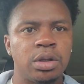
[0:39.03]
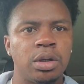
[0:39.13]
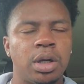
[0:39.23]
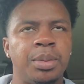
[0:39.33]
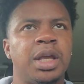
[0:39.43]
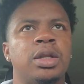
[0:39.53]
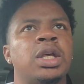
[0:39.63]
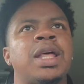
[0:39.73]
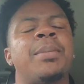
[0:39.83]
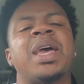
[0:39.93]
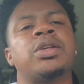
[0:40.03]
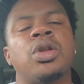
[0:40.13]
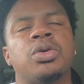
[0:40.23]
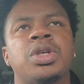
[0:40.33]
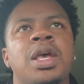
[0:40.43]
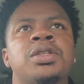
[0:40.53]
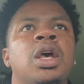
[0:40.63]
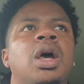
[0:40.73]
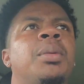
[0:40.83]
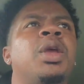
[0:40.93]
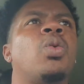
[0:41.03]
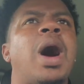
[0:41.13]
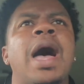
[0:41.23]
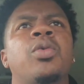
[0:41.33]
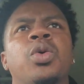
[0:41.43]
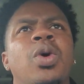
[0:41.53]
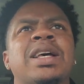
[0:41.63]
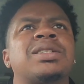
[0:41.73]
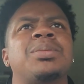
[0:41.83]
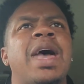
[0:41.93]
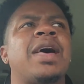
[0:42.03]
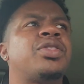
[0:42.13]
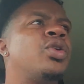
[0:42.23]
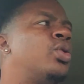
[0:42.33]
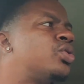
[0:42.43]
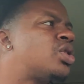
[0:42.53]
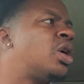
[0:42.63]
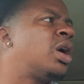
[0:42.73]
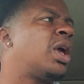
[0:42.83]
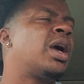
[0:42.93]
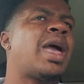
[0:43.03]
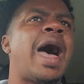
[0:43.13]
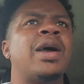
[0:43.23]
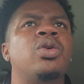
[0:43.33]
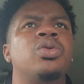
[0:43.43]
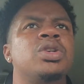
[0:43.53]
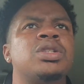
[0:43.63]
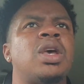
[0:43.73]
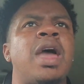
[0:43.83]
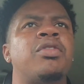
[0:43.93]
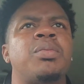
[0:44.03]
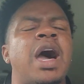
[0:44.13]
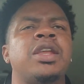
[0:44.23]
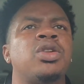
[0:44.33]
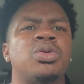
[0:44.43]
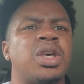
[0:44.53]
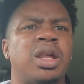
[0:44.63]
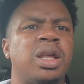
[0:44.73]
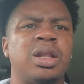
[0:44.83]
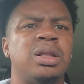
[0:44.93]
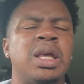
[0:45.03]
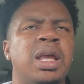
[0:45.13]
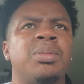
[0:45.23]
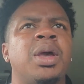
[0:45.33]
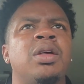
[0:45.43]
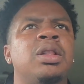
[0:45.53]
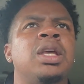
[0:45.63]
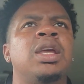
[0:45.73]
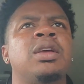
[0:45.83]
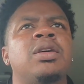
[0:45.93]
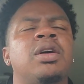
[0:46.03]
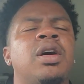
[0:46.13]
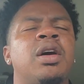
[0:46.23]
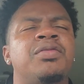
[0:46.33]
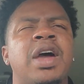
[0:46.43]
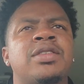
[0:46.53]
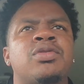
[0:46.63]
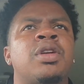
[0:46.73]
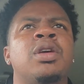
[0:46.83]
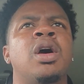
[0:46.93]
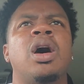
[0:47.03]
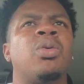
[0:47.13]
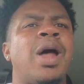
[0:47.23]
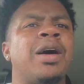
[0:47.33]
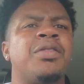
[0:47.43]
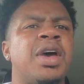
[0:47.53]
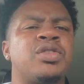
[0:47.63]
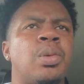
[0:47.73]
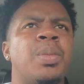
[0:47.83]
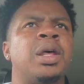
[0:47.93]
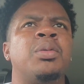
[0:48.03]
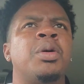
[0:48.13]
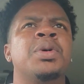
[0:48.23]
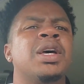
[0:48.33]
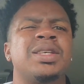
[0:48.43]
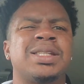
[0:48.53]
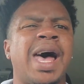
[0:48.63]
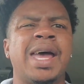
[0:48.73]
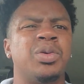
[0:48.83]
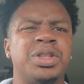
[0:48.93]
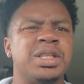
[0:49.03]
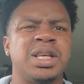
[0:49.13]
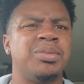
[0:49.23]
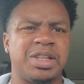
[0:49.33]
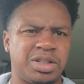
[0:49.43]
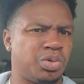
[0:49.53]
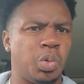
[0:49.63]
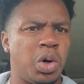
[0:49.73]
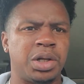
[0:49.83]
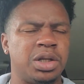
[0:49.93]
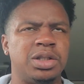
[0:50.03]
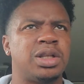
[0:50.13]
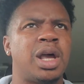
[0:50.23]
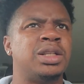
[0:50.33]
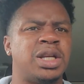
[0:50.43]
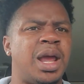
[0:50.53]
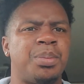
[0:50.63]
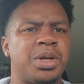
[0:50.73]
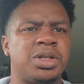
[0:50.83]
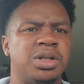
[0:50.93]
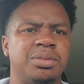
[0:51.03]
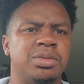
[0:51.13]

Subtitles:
I mean, that makes no sense. I mean, why would Wesley Matthews, a guy who everybody knew was going to get the league veteran, around the veteran minimum, sign with the team that just won a championship?